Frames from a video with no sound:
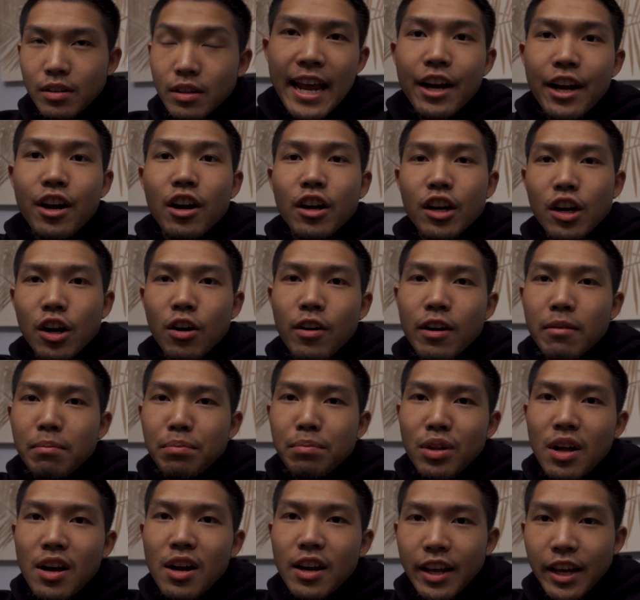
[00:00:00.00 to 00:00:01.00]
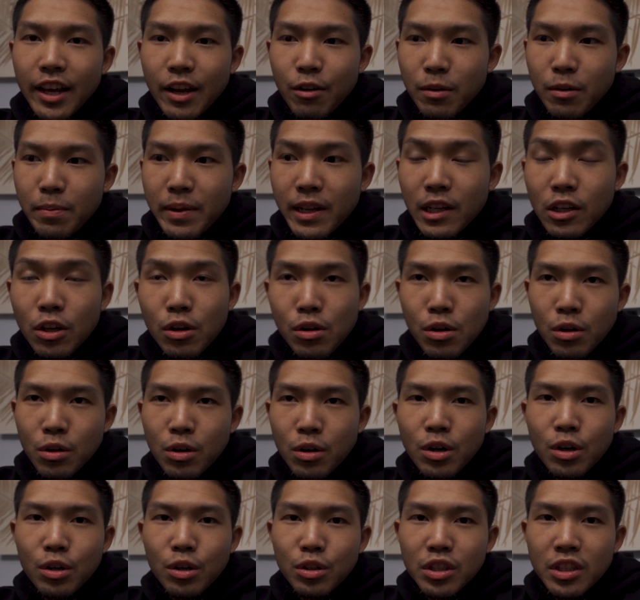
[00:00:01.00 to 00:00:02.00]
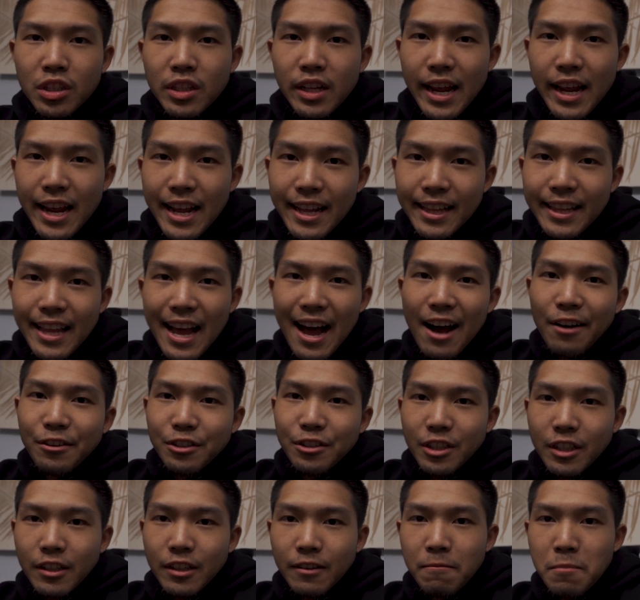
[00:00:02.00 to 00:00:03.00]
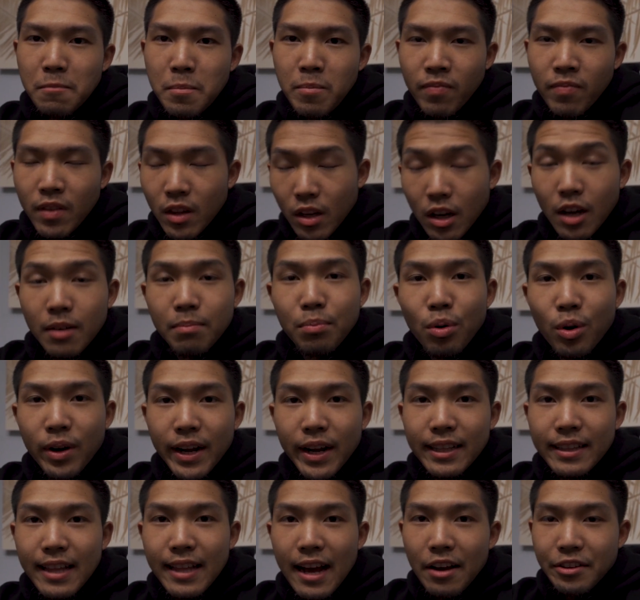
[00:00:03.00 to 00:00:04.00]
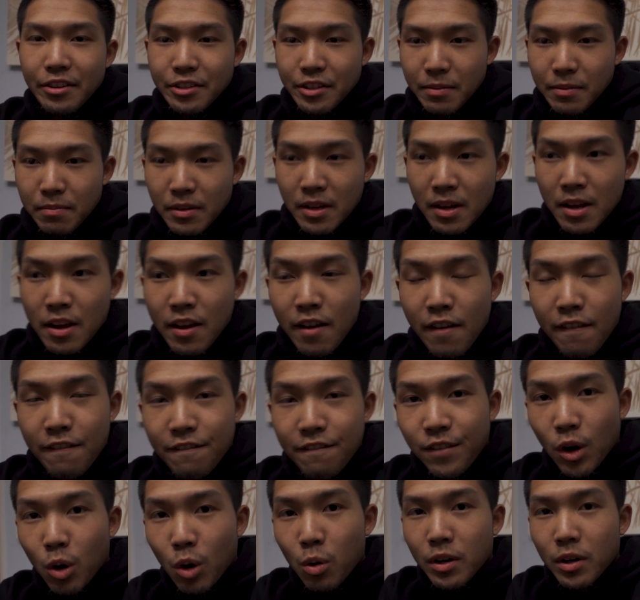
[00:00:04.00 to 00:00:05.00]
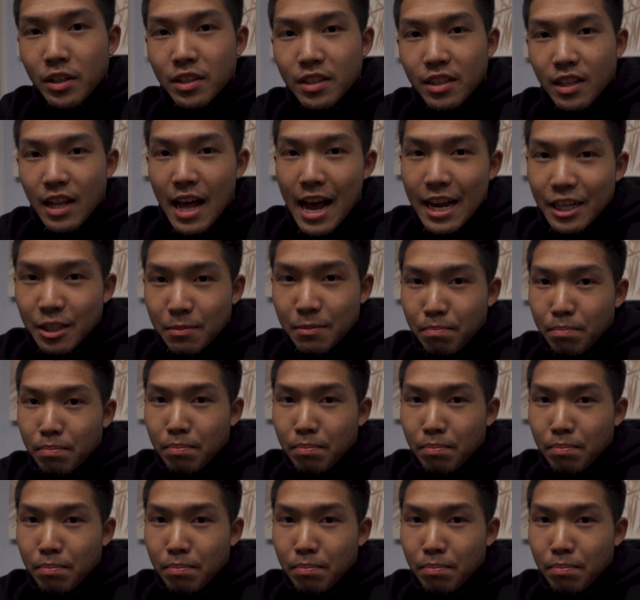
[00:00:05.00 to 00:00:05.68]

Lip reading: in our current blog, it would be localhost 8000 on port 8000 /blog